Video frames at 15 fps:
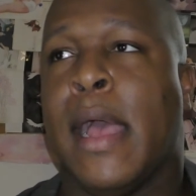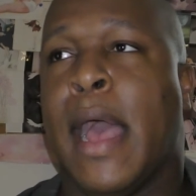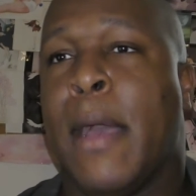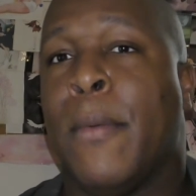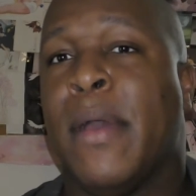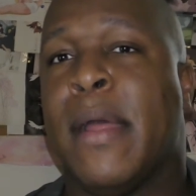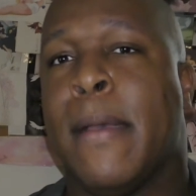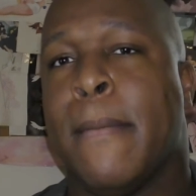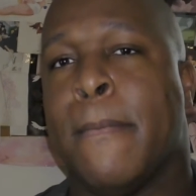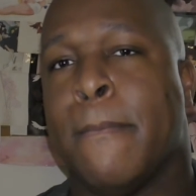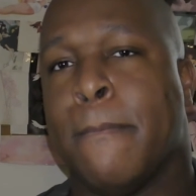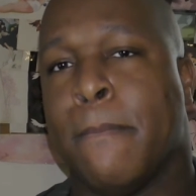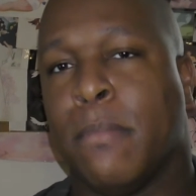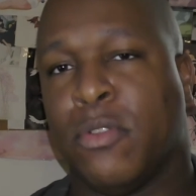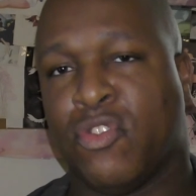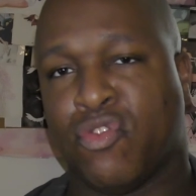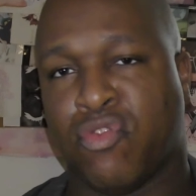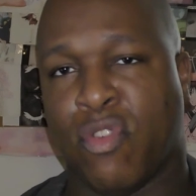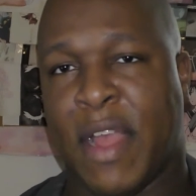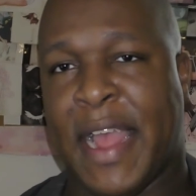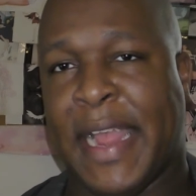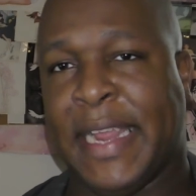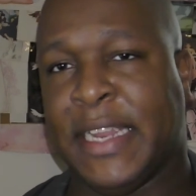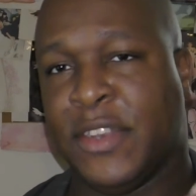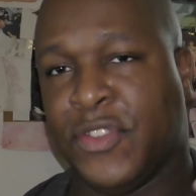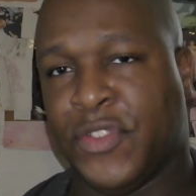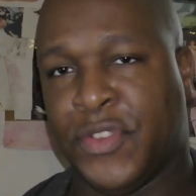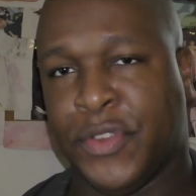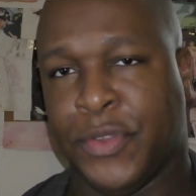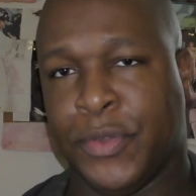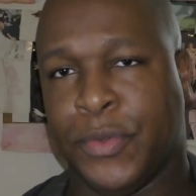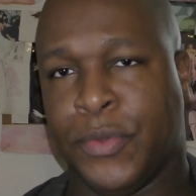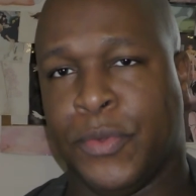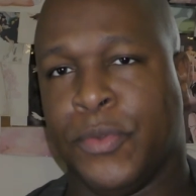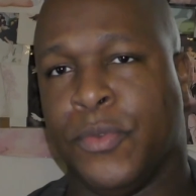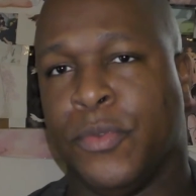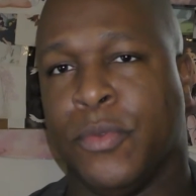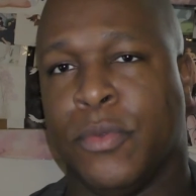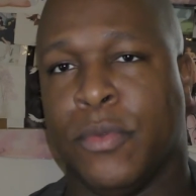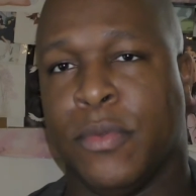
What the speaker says: I'm trying to,